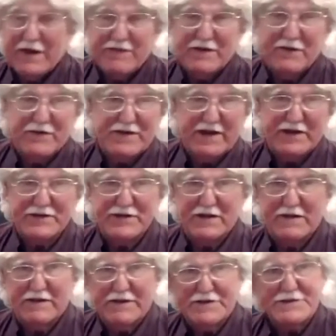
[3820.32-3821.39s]
notation at
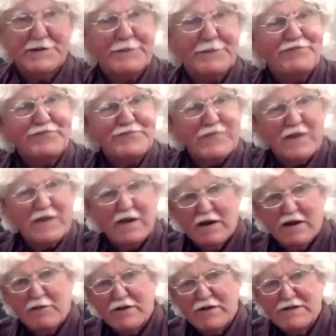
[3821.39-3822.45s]
least.
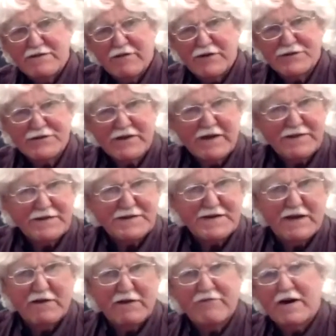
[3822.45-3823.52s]
But you've also got the sound
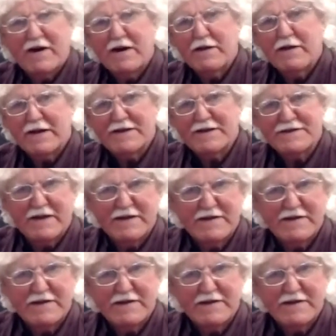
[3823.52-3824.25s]
file that I sent.